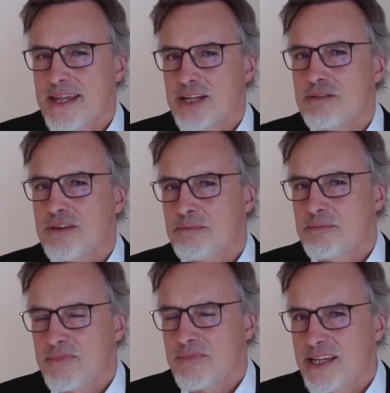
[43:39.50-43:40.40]

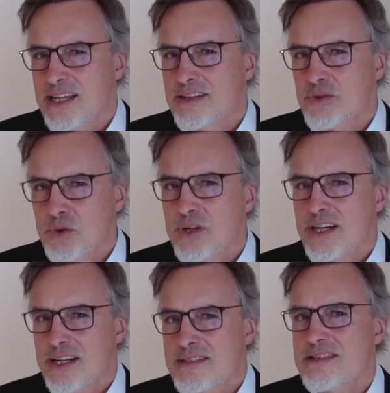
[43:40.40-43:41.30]
algorithm that
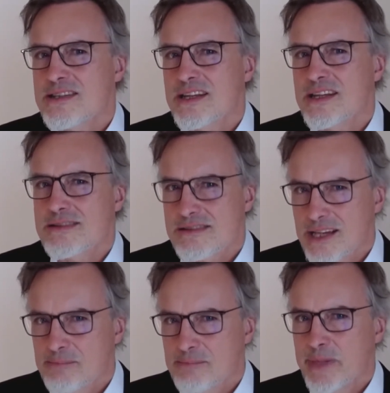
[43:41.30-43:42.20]
organizes these
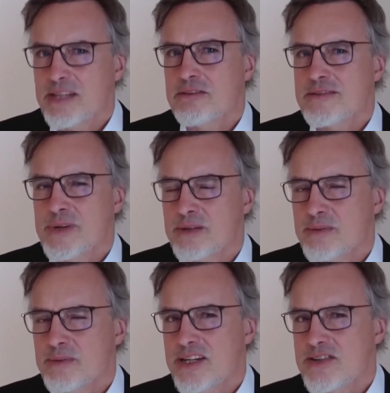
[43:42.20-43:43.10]
matrix
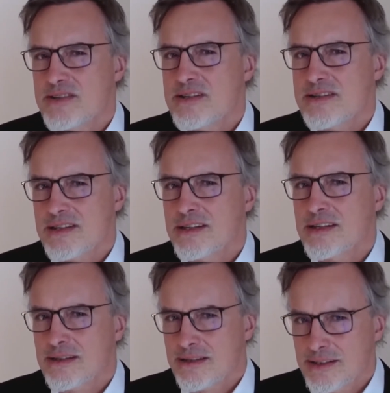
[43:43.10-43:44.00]
multiplications in
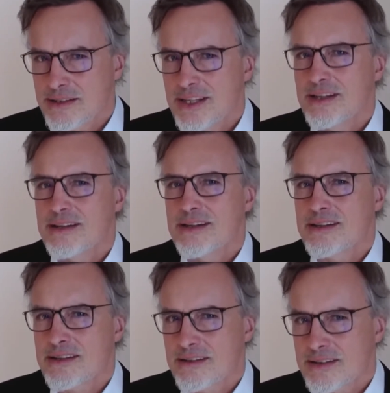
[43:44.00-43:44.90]

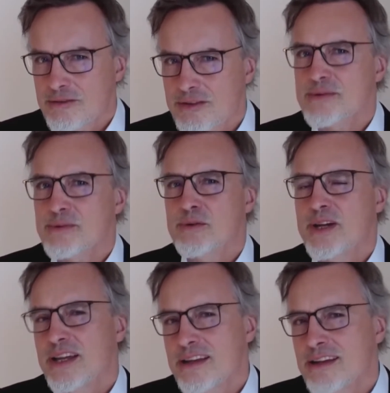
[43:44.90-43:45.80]
a reasonable
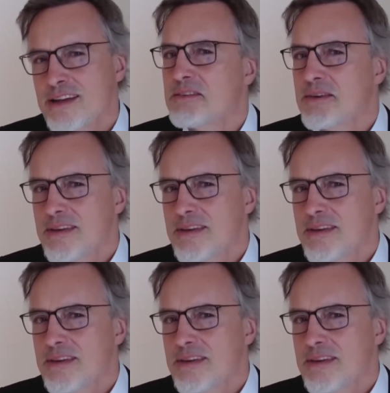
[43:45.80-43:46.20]
way,